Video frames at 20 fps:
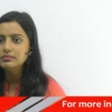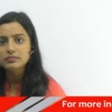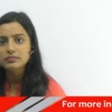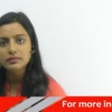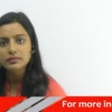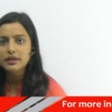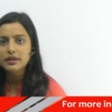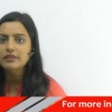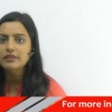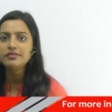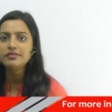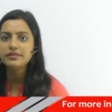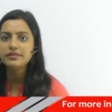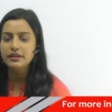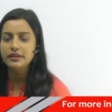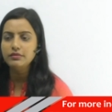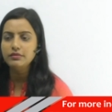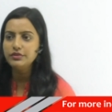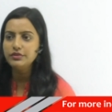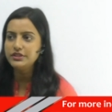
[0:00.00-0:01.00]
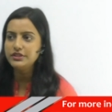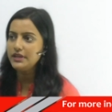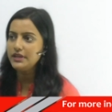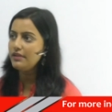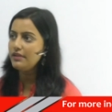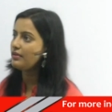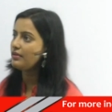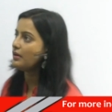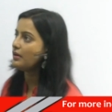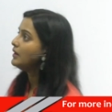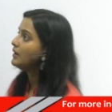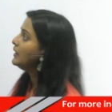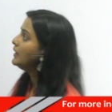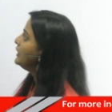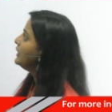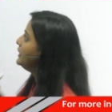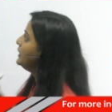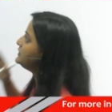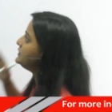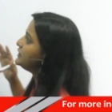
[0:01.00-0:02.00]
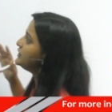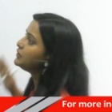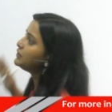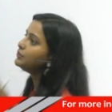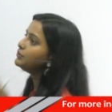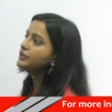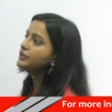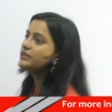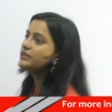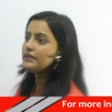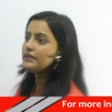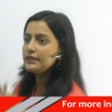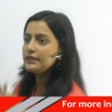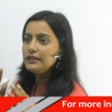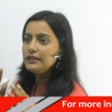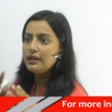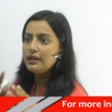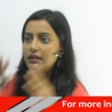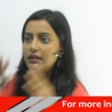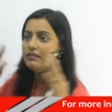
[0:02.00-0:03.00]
everything whichever is included in a